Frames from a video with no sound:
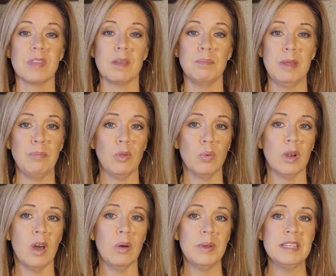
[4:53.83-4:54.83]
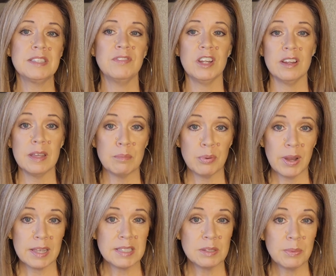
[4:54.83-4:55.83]
People were always very
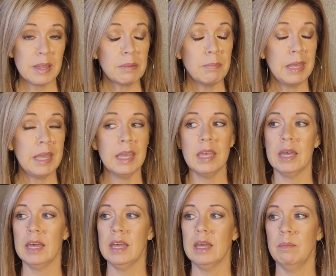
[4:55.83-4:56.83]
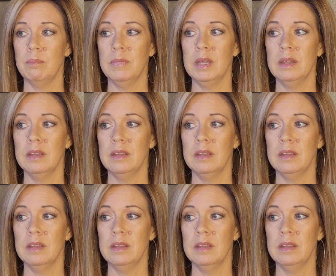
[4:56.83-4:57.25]
impressed with me, and